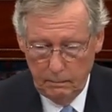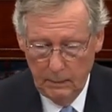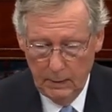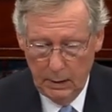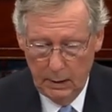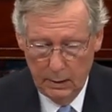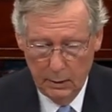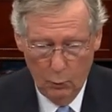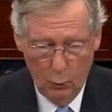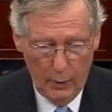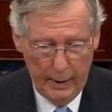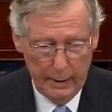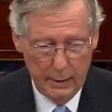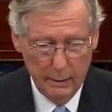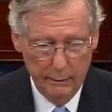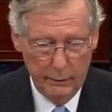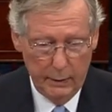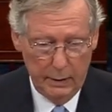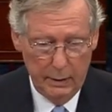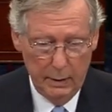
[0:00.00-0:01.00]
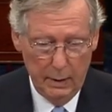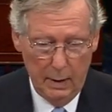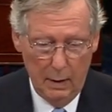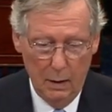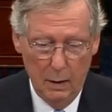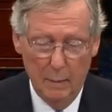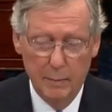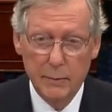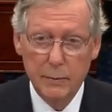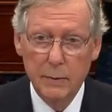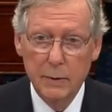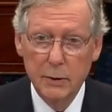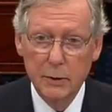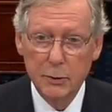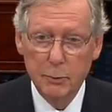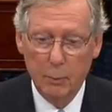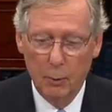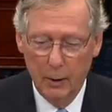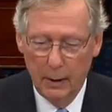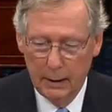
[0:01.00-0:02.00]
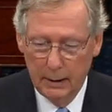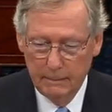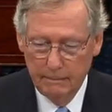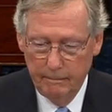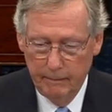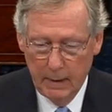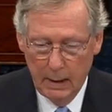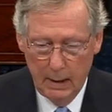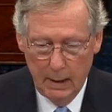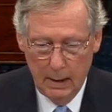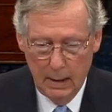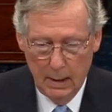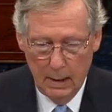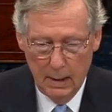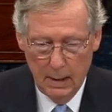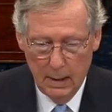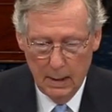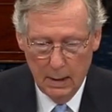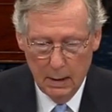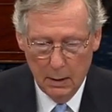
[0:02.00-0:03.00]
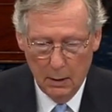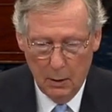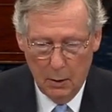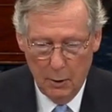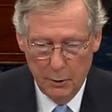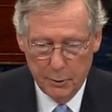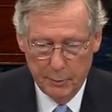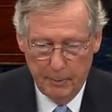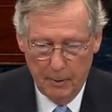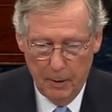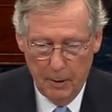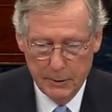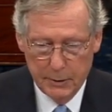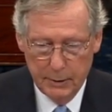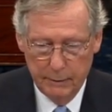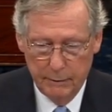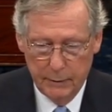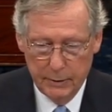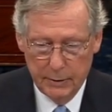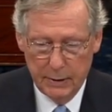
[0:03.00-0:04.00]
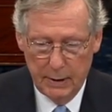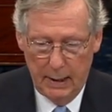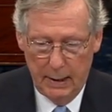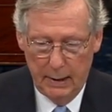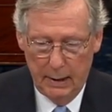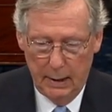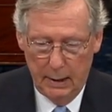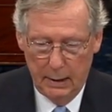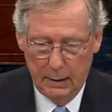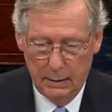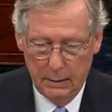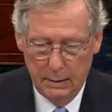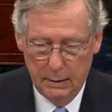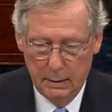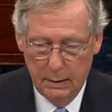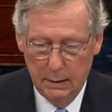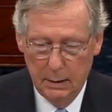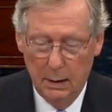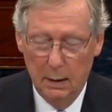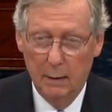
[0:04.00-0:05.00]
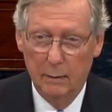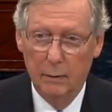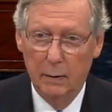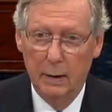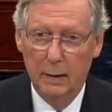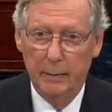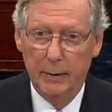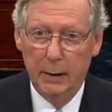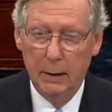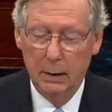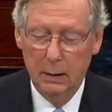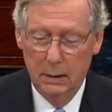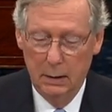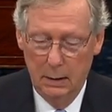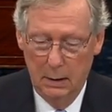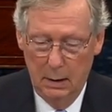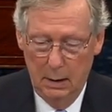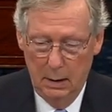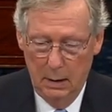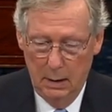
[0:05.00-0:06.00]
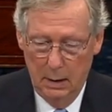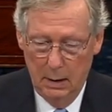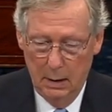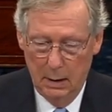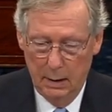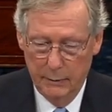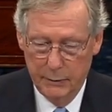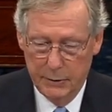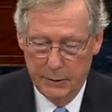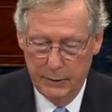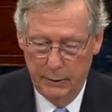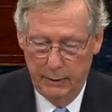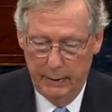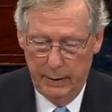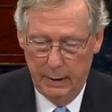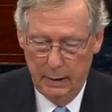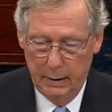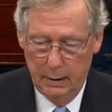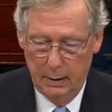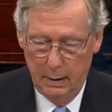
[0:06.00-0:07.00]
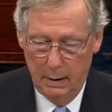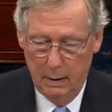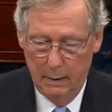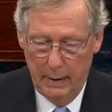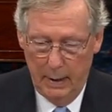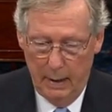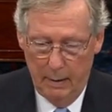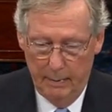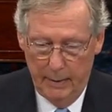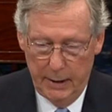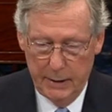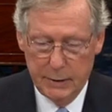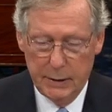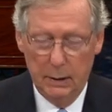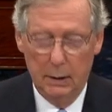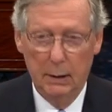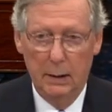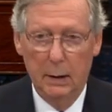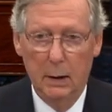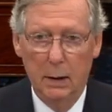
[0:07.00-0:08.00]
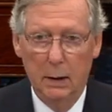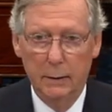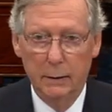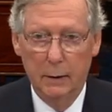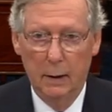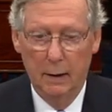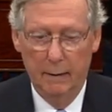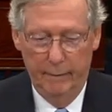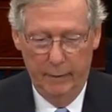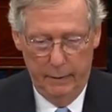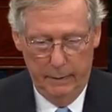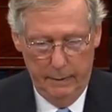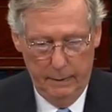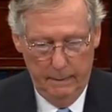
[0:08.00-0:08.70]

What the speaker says: In the wake of the Arab Spring, large parts of the Sinai, of Libya, of Syria are now basically ungoverned.